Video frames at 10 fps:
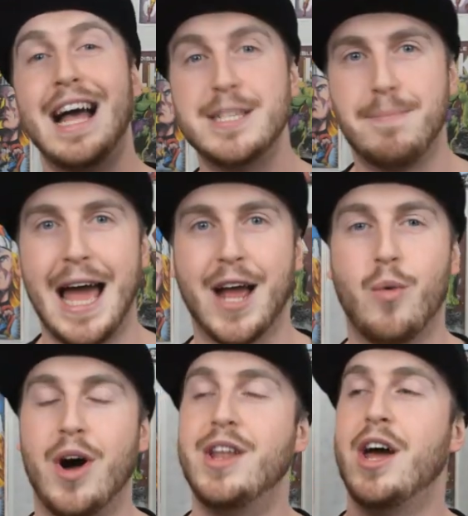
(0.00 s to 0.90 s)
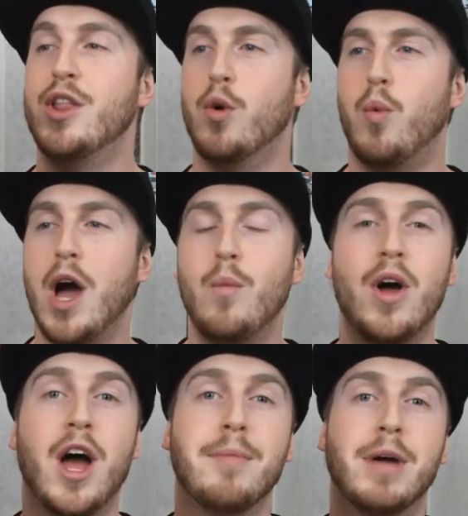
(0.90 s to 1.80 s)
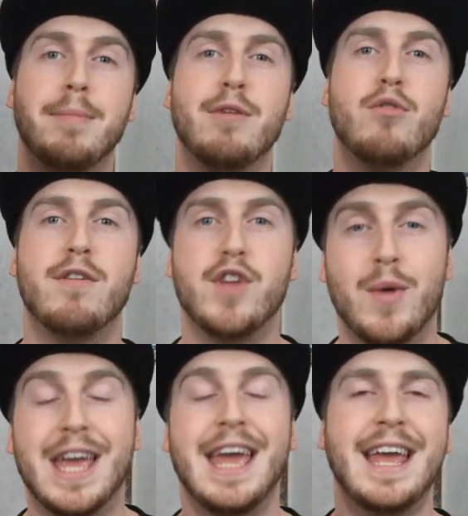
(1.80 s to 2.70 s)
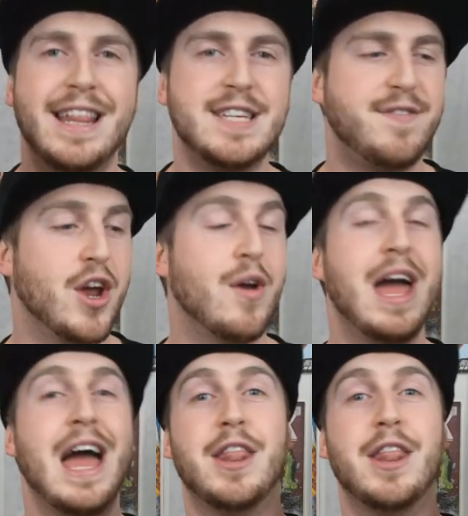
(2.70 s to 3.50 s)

and a black one. The white one I'm going to be reviewing in this video,